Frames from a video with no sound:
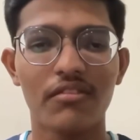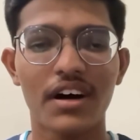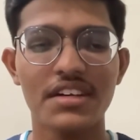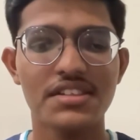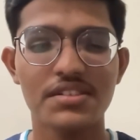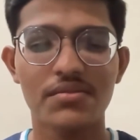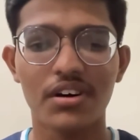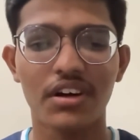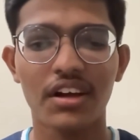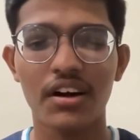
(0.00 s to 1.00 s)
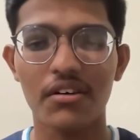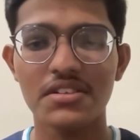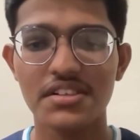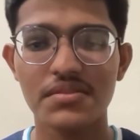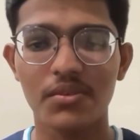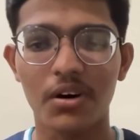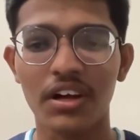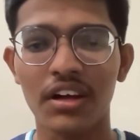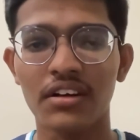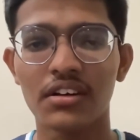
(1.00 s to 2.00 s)
why is this working? How is this
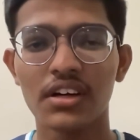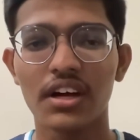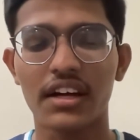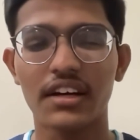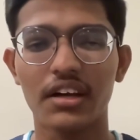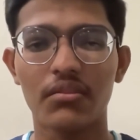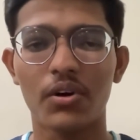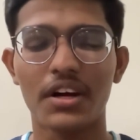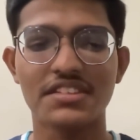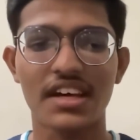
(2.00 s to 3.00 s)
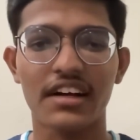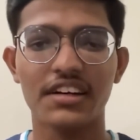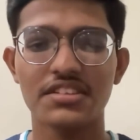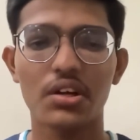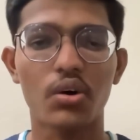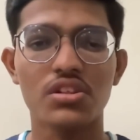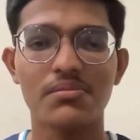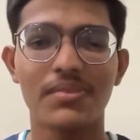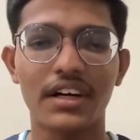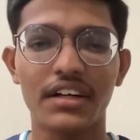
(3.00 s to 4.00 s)
working? And like, what exactly is the
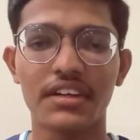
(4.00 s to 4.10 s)
logic behind